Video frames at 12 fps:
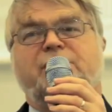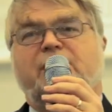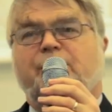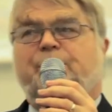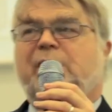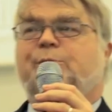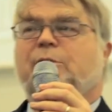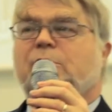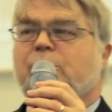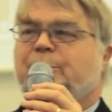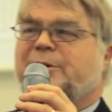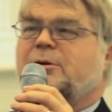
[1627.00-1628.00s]
the people who
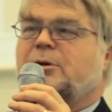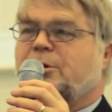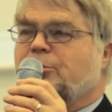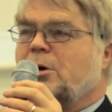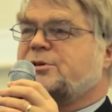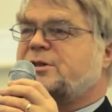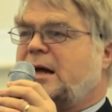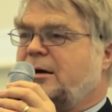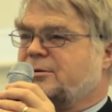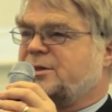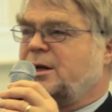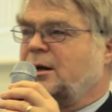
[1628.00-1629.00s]
build most
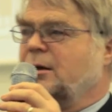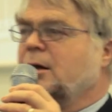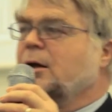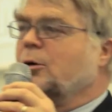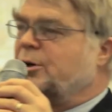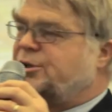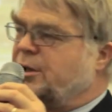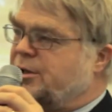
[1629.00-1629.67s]
housing, which are the